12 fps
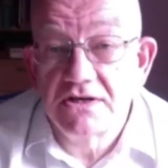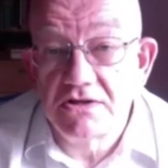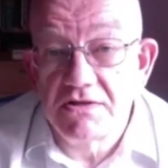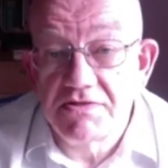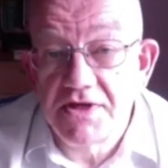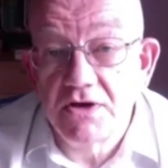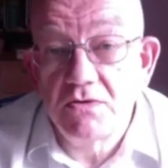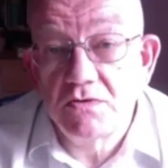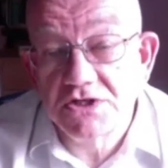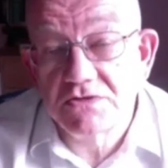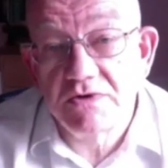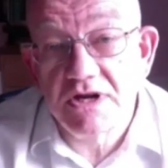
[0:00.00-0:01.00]

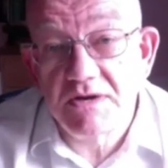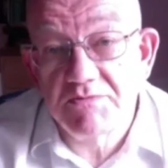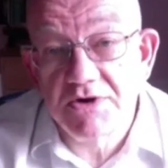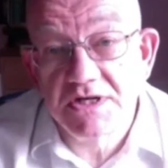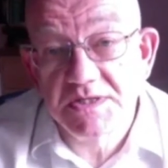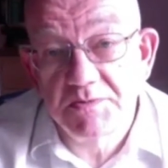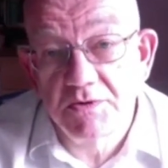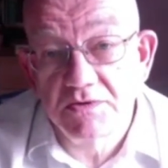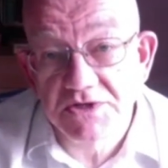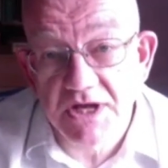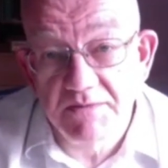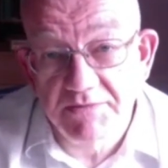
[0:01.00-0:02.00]
those three
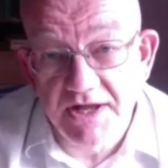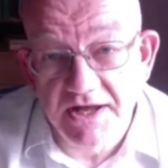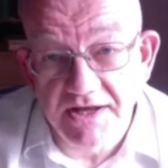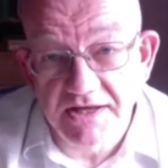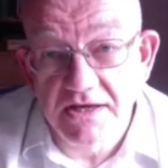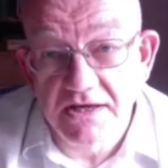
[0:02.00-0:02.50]
principles apply.